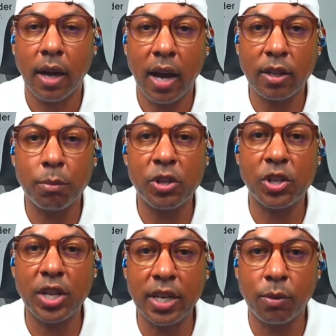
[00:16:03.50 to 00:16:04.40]
how does a
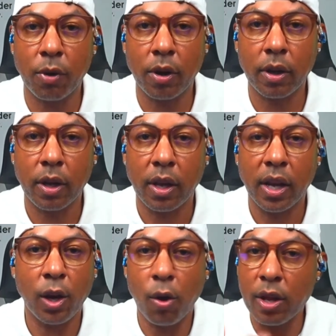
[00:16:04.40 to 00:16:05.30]
machine work?
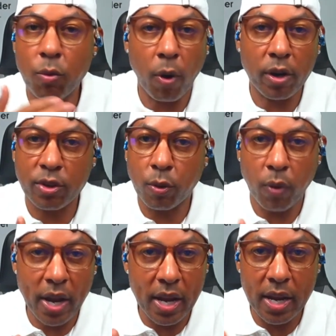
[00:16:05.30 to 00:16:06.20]
It only works the
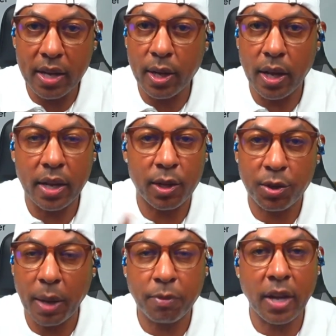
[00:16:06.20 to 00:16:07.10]
way in the
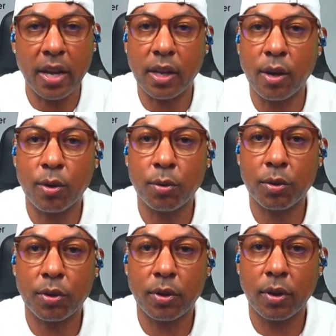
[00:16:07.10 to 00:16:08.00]
steps that it
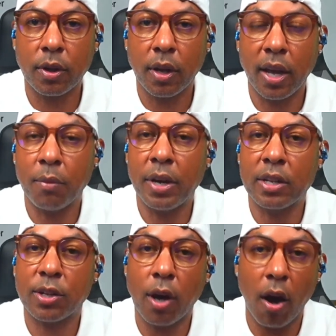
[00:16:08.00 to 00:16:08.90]
goes. And when
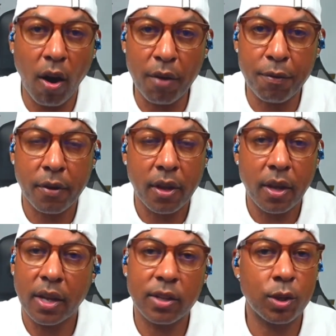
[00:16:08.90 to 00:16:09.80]
it's off,
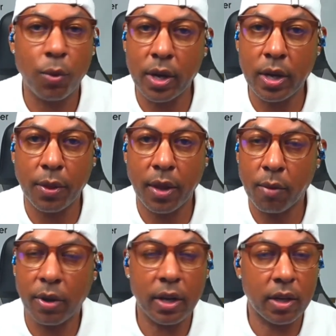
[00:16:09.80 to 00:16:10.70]
it's doing
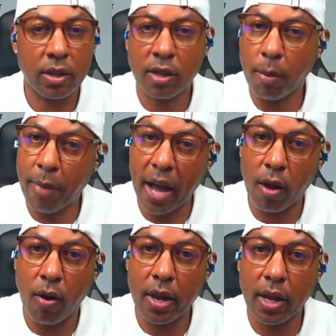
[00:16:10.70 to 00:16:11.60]
nothing. When it's
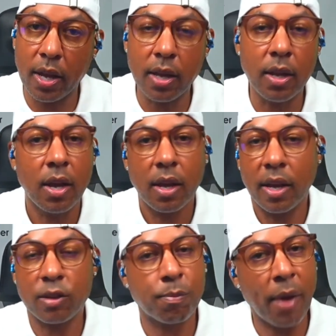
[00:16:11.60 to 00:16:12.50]
back on again,
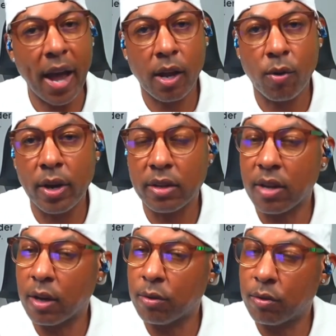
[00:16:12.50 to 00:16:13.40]
it's back going.
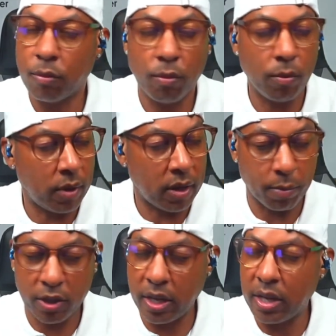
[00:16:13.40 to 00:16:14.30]
The
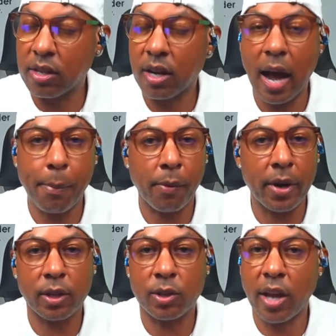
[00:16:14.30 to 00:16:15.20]
machine is gonna
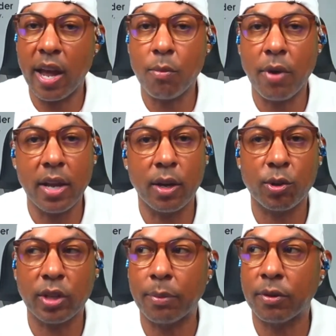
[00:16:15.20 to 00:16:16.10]
operate the same way in
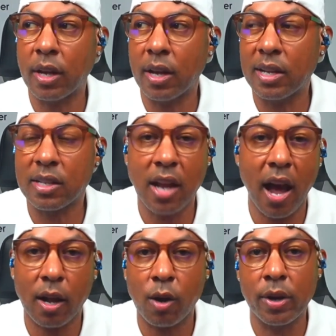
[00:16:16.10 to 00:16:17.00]
those steps again. It's
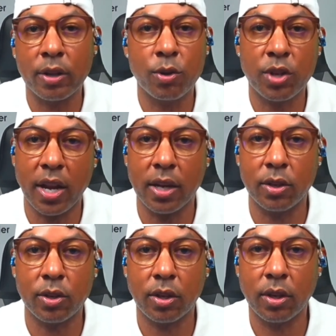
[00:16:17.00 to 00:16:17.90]
not going to
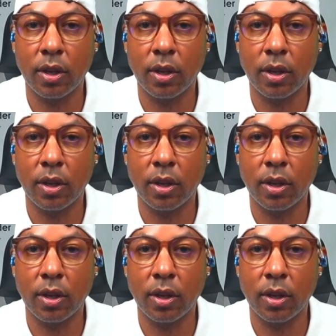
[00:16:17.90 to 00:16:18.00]
change.